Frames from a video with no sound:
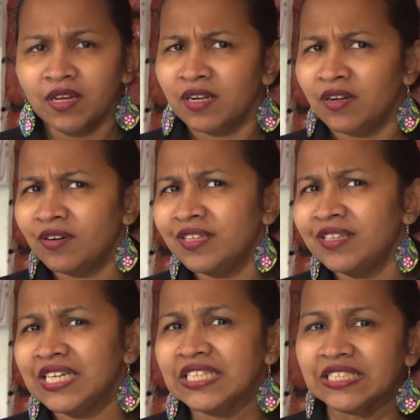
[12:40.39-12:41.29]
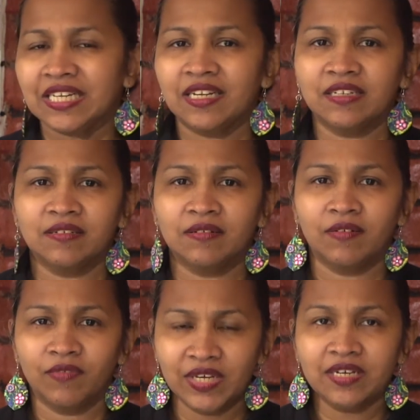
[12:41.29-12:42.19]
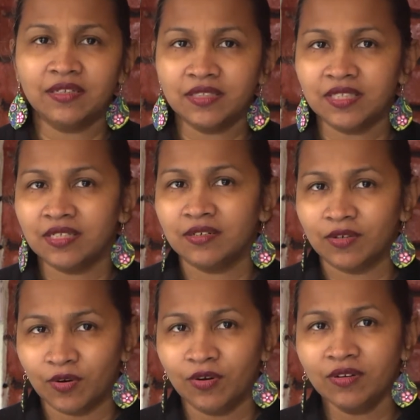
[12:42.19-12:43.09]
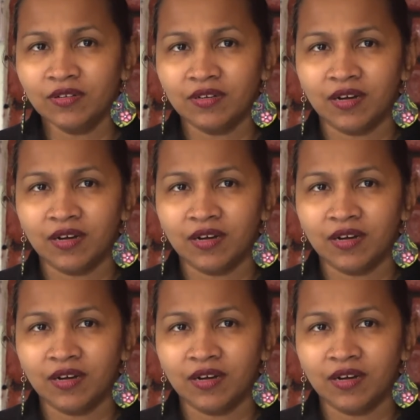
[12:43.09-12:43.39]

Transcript: A lot of the things that we consider wrong